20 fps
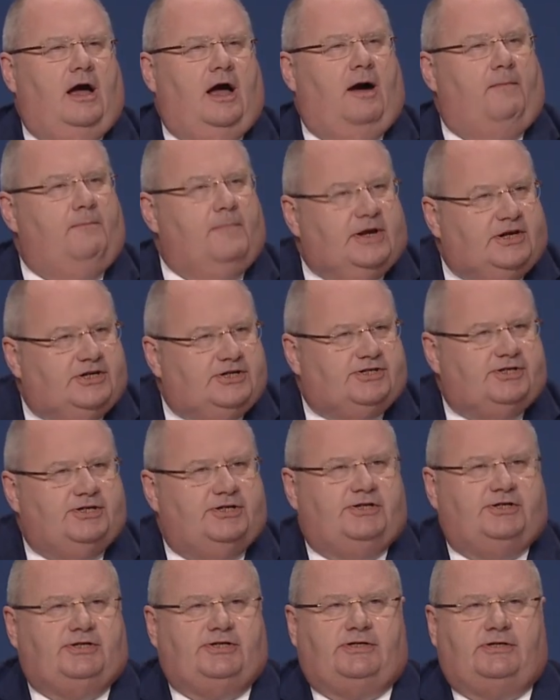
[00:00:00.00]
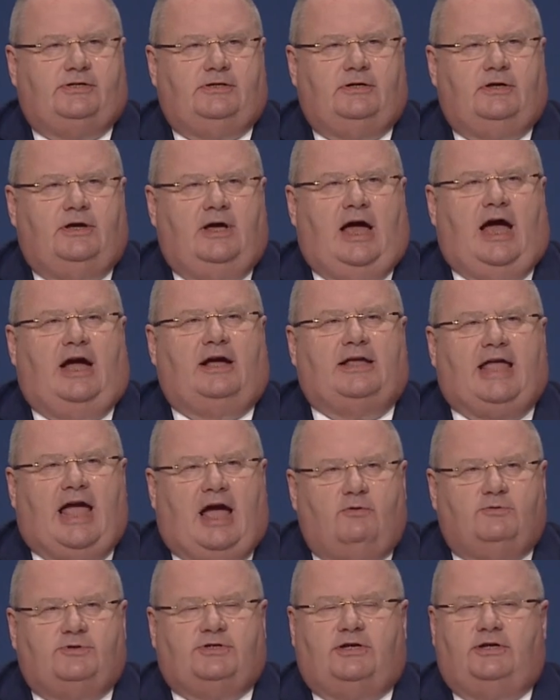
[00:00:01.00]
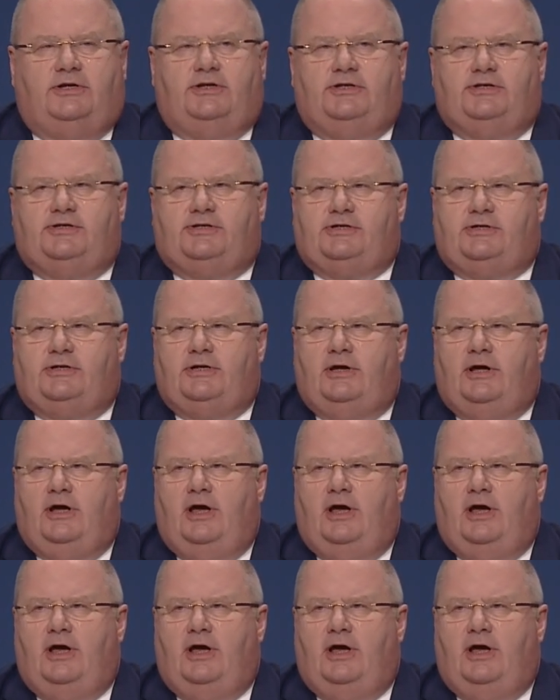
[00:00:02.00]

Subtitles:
our ministers, our councillors,